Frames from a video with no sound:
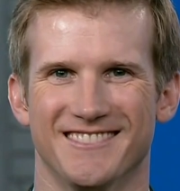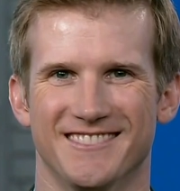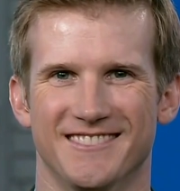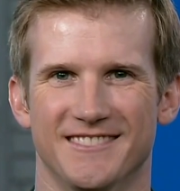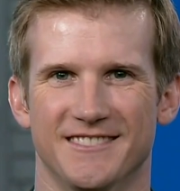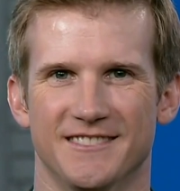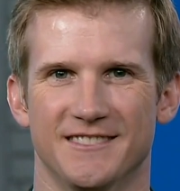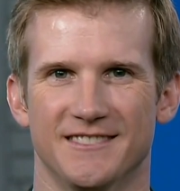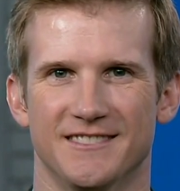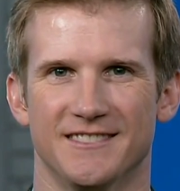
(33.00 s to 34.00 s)

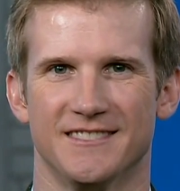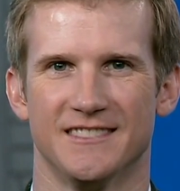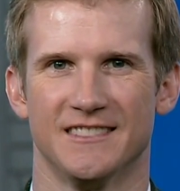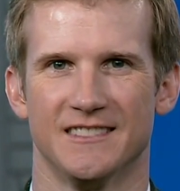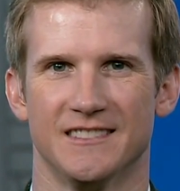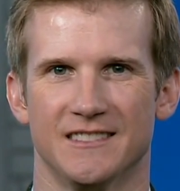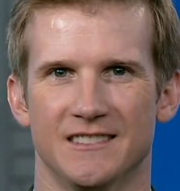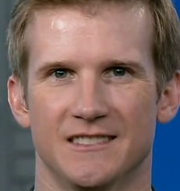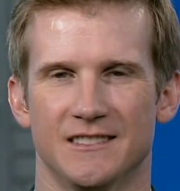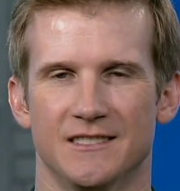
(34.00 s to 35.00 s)

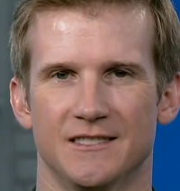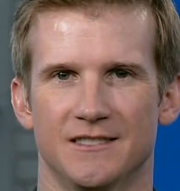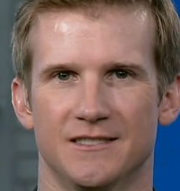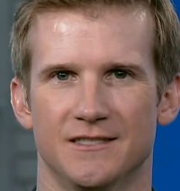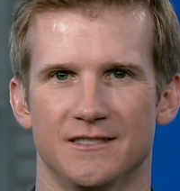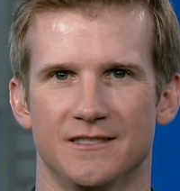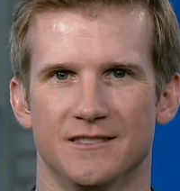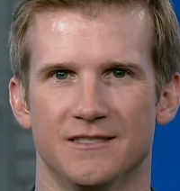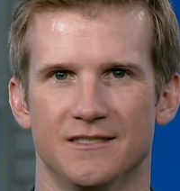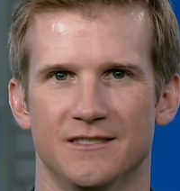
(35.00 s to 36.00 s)

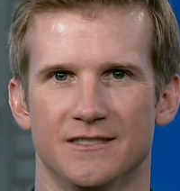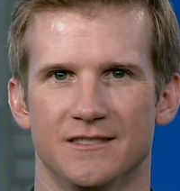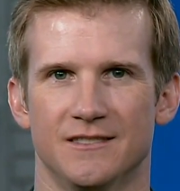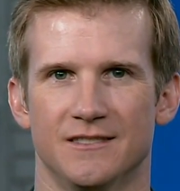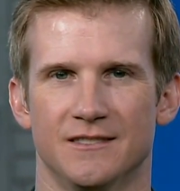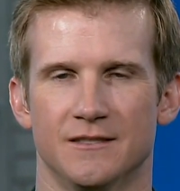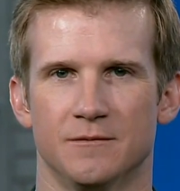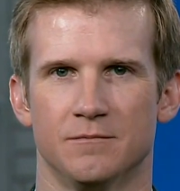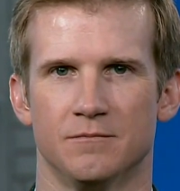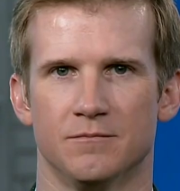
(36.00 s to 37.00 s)

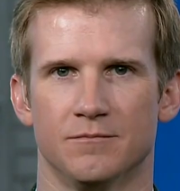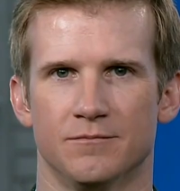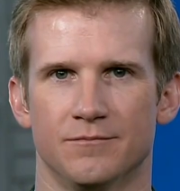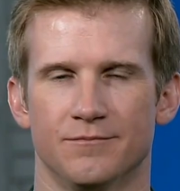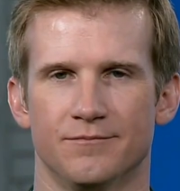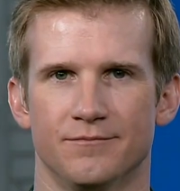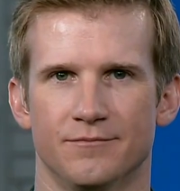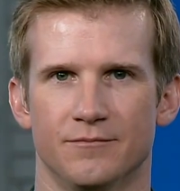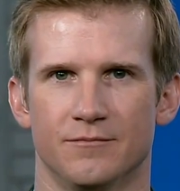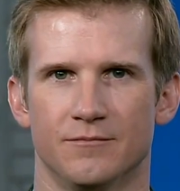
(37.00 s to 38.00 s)

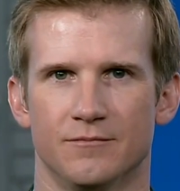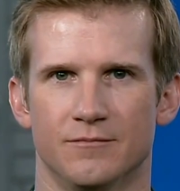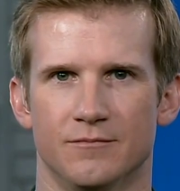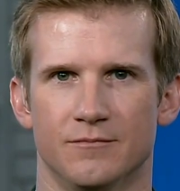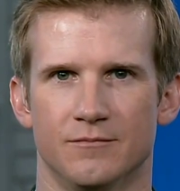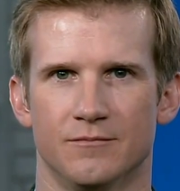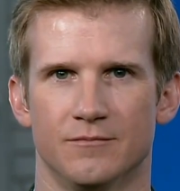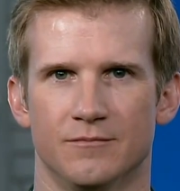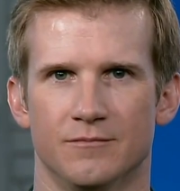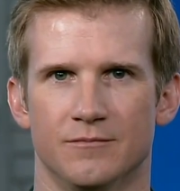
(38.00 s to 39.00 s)

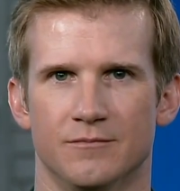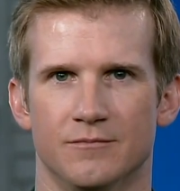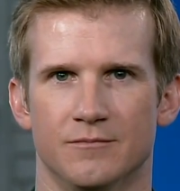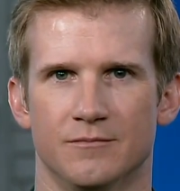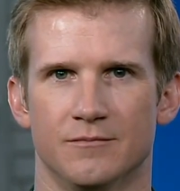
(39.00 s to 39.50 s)
No words are spoken by the person on screen.